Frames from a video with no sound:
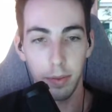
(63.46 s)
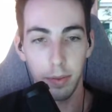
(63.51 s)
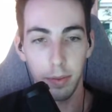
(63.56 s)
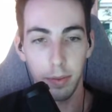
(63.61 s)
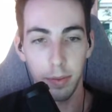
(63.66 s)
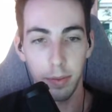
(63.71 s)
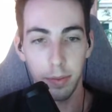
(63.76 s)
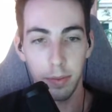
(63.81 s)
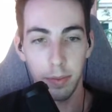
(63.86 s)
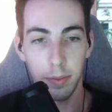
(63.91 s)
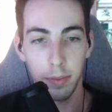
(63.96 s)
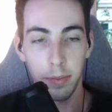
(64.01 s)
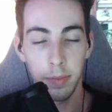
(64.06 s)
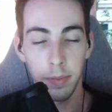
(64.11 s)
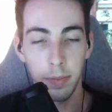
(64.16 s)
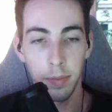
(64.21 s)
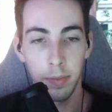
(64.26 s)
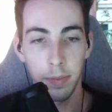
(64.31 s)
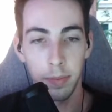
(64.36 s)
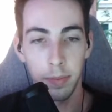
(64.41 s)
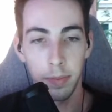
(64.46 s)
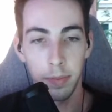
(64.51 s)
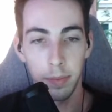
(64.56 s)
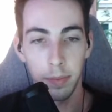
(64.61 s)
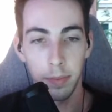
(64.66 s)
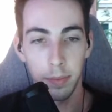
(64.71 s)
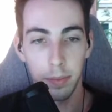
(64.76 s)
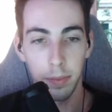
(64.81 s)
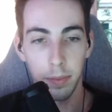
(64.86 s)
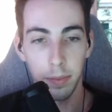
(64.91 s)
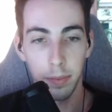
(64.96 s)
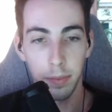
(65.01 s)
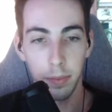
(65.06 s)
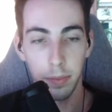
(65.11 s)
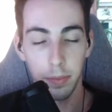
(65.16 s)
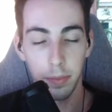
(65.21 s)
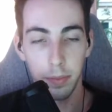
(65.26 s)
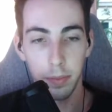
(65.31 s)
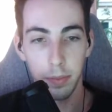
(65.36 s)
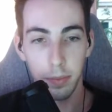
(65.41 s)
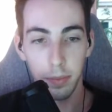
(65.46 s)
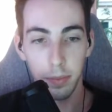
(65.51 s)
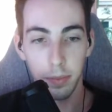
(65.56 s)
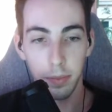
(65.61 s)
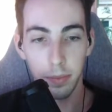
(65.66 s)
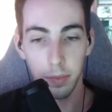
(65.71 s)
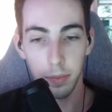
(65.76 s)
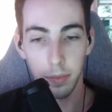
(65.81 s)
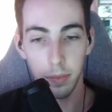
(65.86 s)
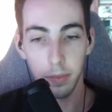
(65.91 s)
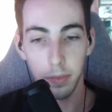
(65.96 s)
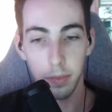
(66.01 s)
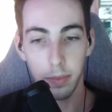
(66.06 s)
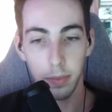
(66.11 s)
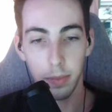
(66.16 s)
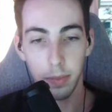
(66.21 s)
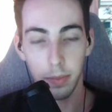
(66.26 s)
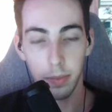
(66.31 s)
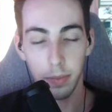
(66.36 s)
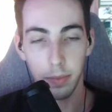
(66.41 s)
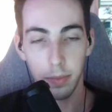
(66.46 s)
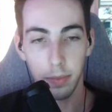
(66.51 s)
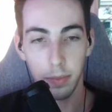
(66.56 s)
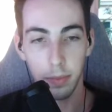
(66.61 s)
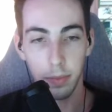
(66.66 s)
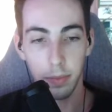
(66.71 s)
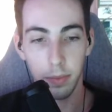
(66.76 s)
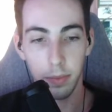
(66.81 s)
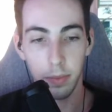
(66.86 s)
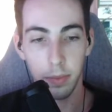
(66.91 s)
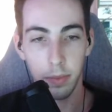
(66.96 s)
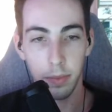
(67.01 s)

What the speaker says: (silent)